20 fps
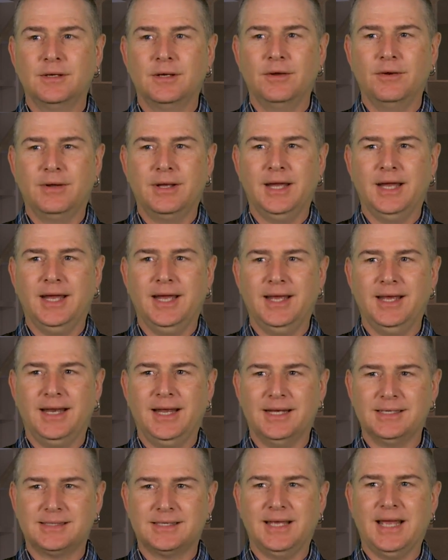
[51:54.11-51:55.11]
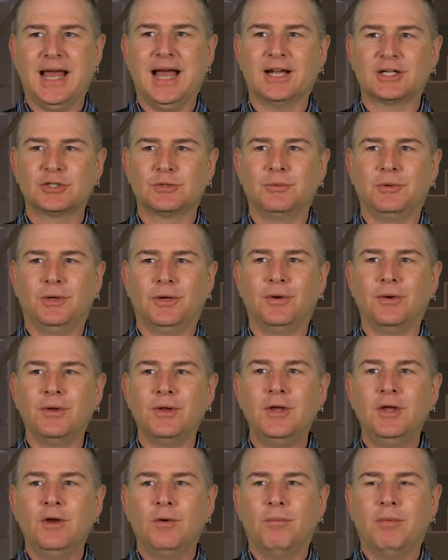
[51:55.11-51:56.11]
Okay, it has the actual,
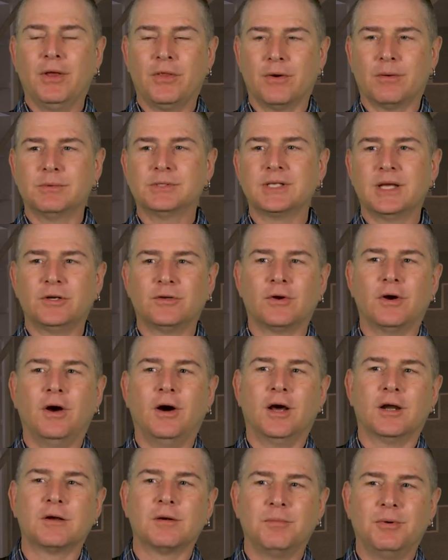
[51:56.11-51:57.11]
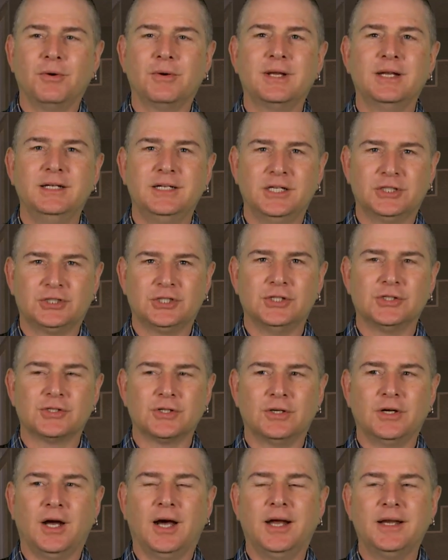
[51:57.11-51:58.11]
whether it was under honorable conditions
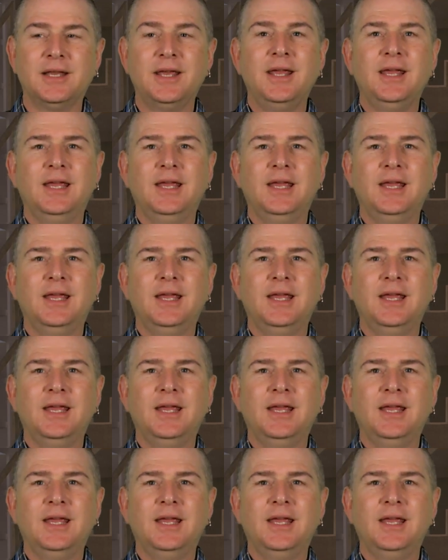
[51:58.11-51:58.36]
or not.